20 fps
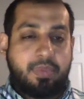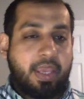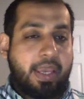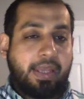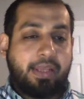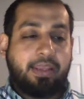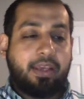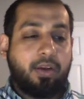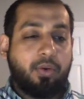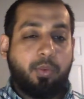
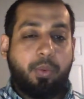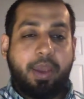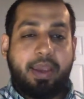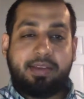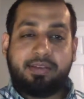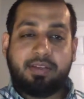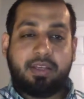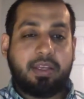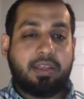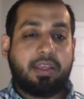and they're
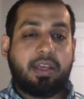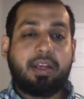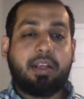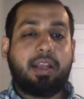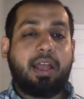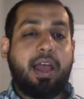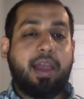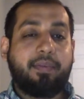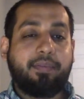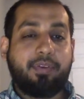wasting their
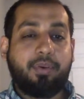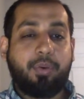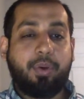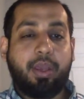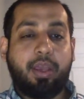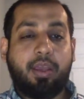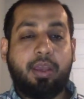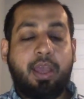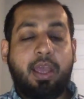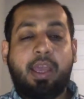lives
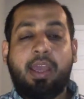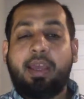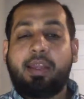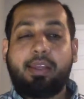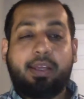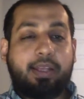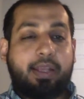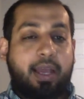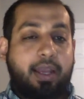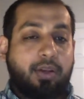away.
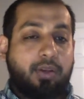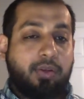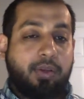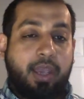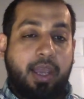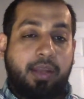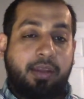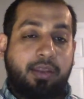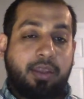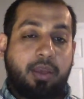They're not
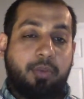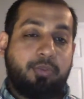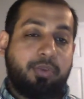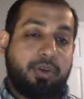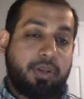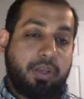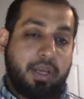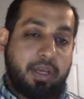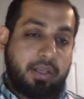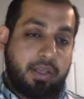doing anything
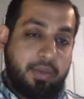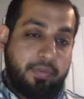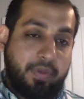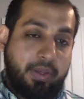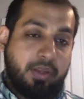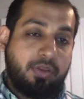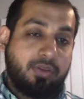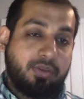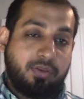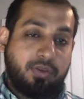productive
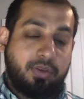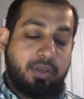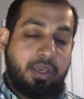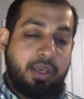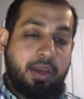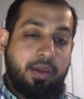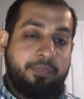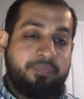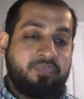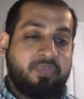in this
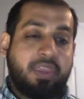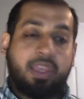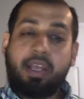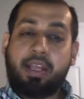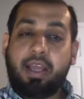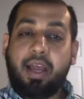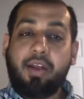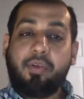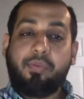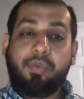dunya. They're
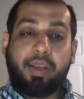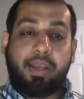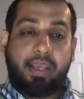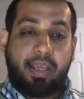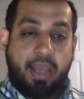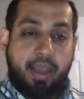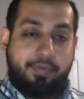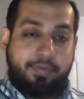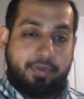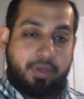not
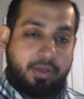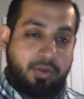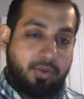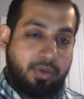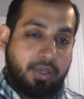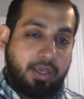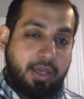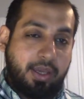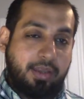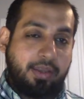running after
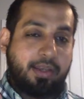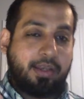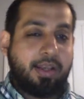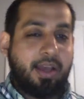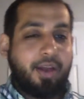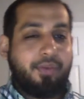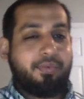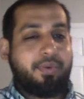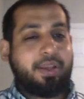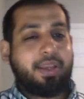dunya. They're
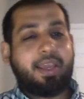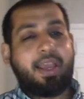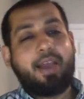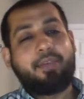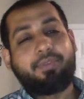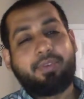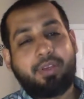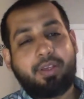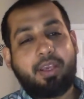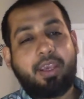not running
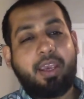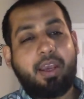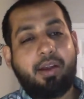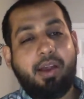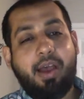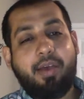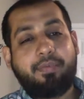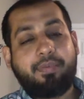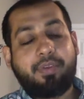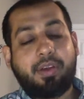after the
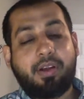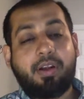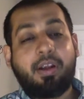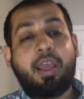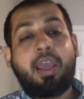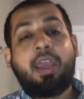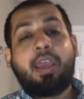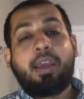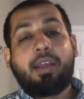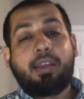hereafter.
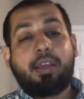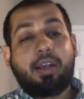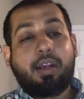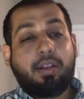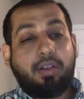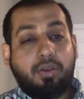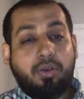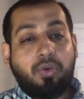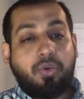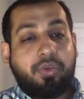They are
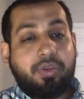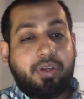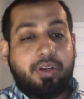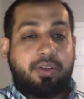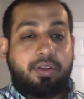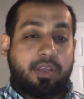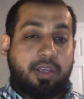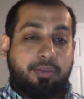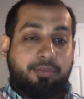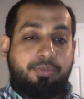
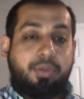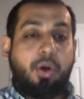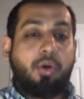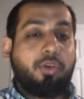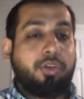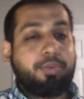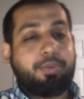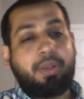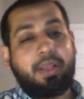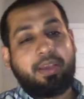losers in
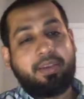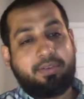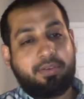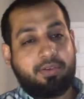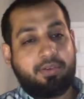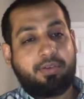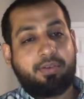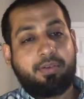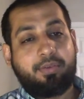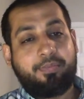both
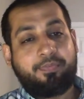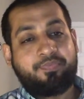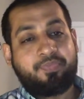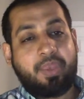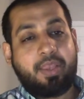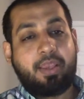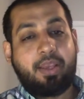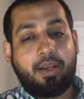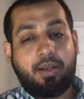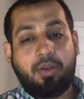places.
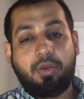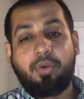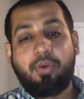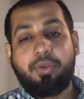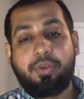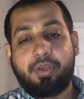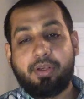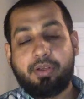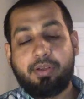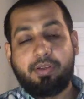They are
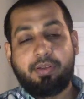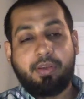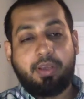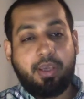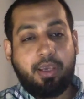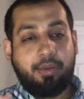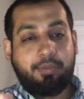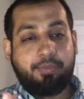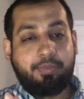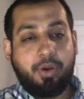losers
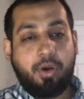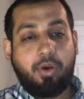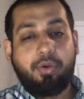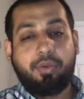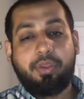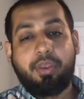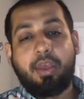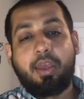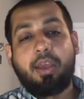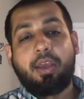in both